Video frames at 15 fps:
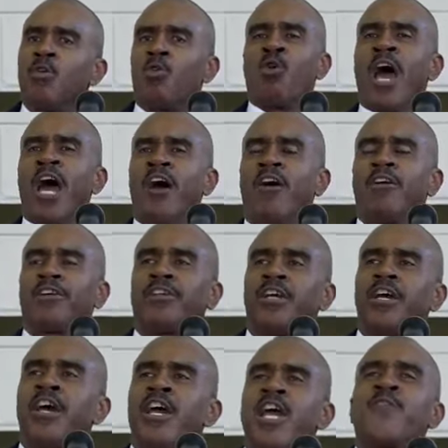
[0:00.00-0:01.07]
Well,
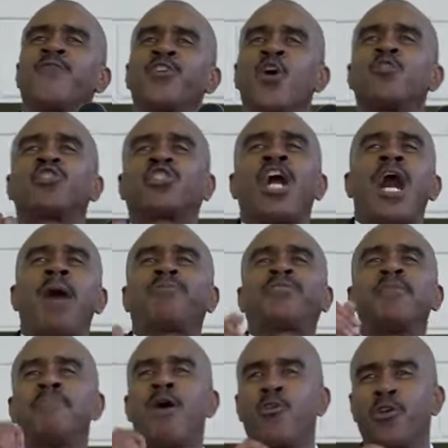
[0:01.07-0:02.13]
if your job
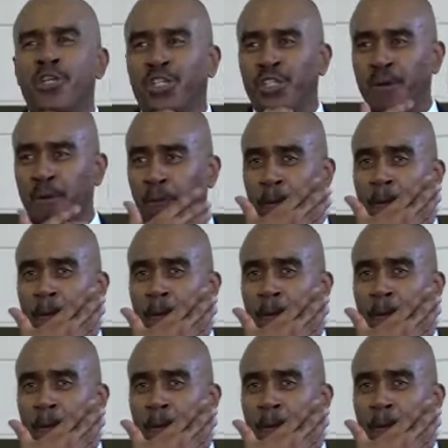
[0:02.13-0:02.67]
demoted you